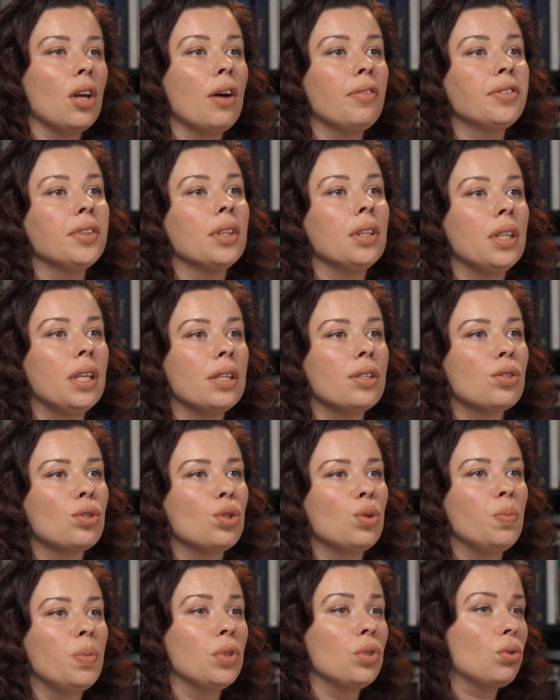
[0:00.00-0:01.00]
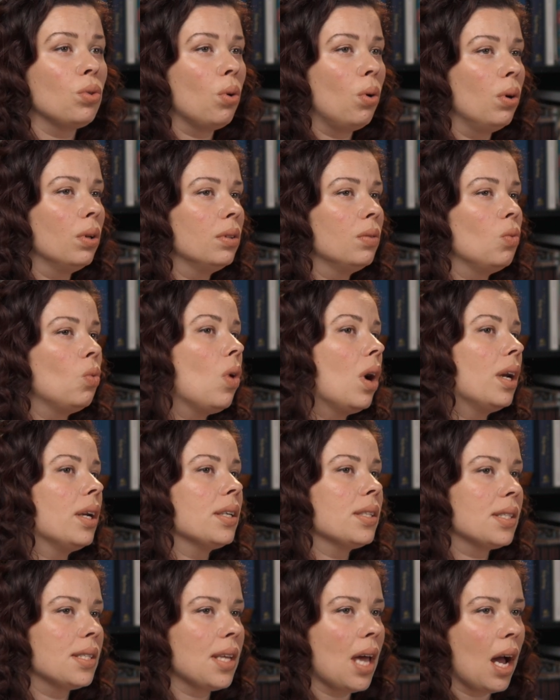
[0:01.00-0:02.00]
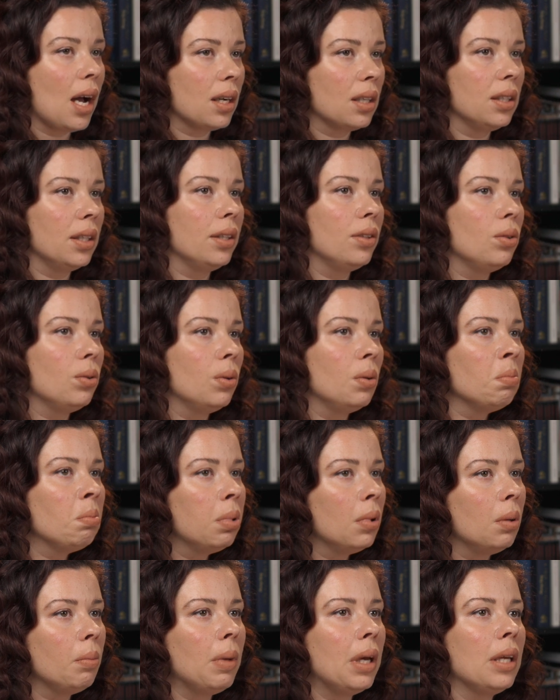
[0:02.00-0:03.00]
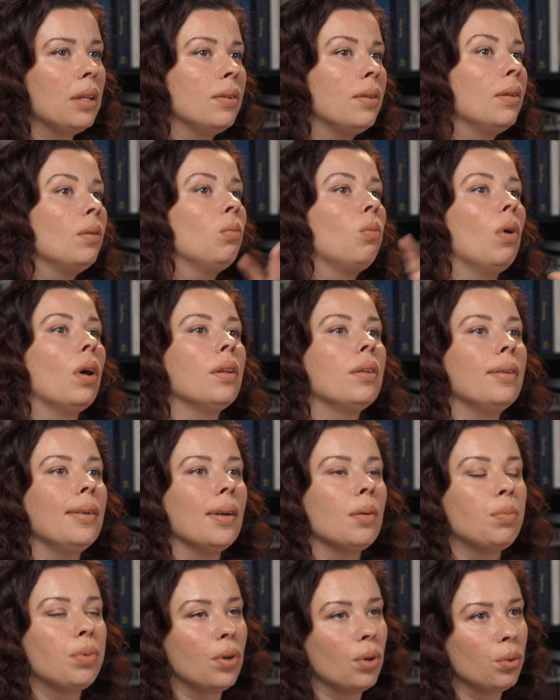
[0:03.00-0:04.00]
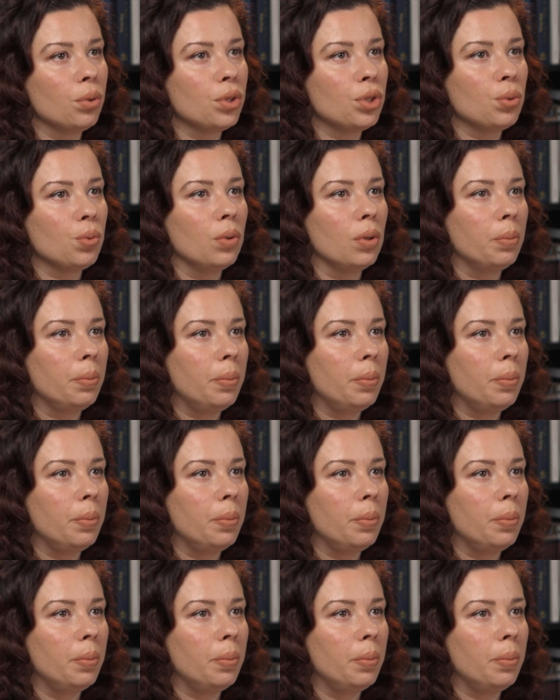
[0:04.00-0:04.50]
often needs to be told what exactly to implement and what the approach will